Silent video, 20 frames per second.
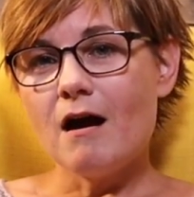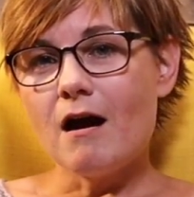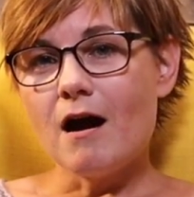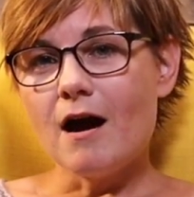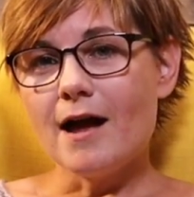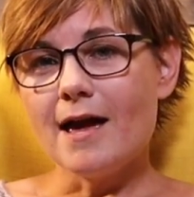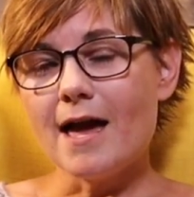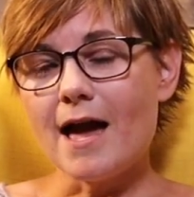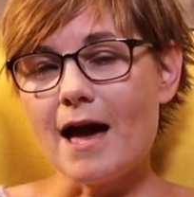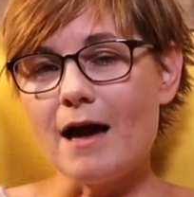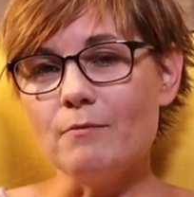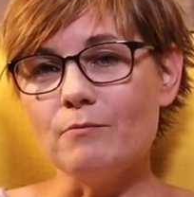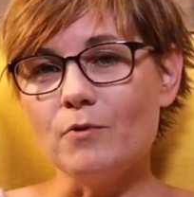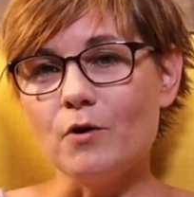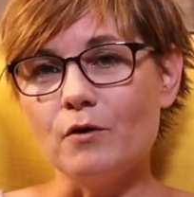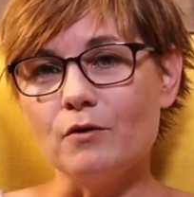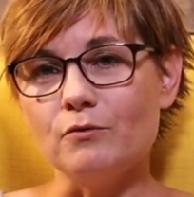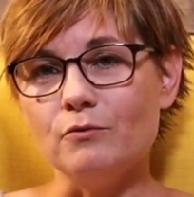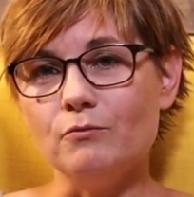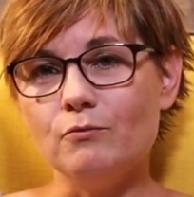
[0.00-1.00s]
I am
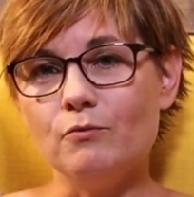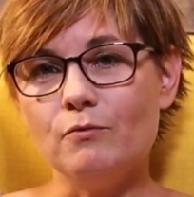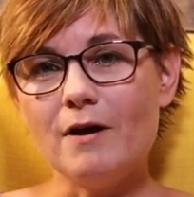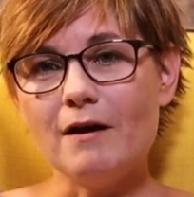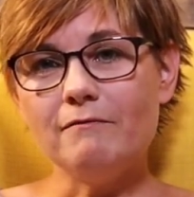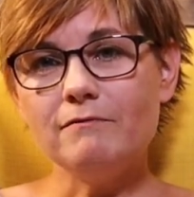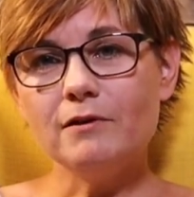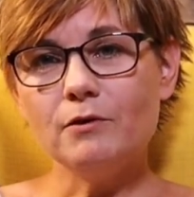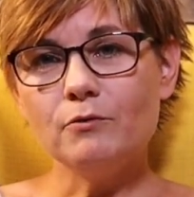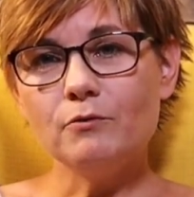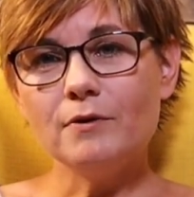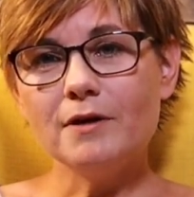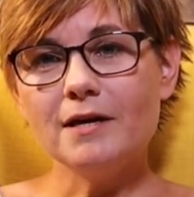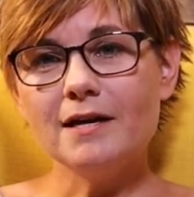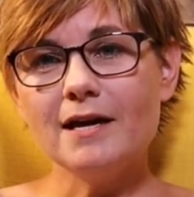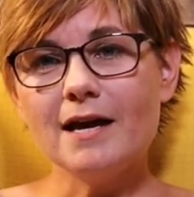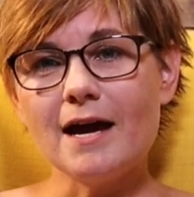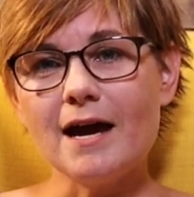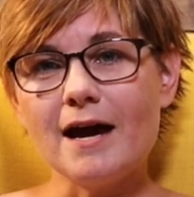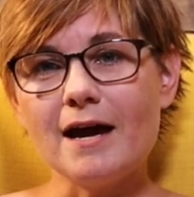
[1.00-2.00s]
on
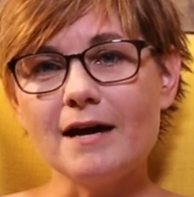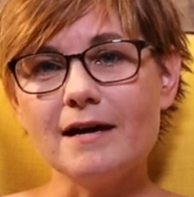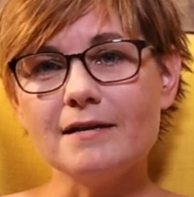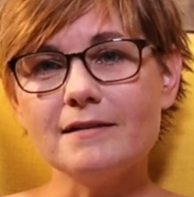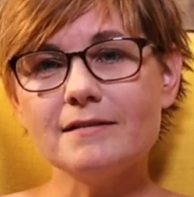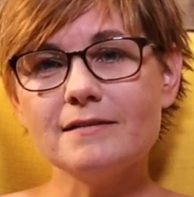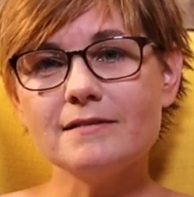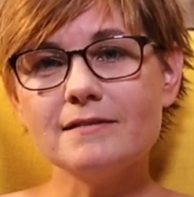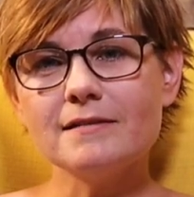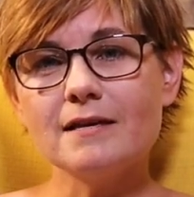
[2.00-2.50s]
Ravelry as